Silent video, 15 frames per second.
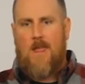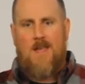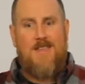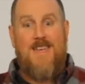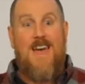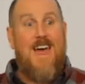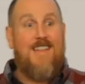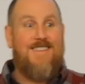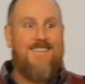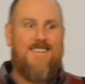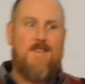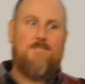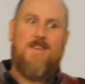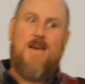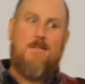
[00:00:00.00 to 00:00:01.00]
Yet at the
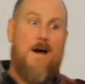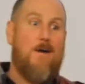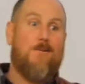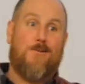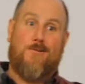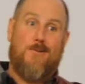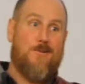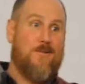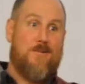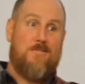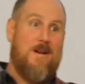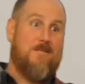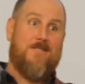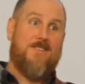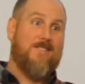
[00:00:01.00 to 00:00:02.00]
same time, I was struggling in
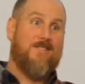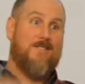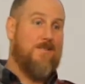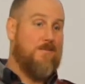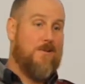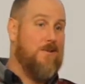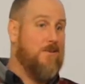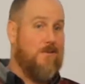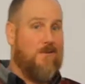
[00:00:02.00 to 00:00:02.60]
my relationship too.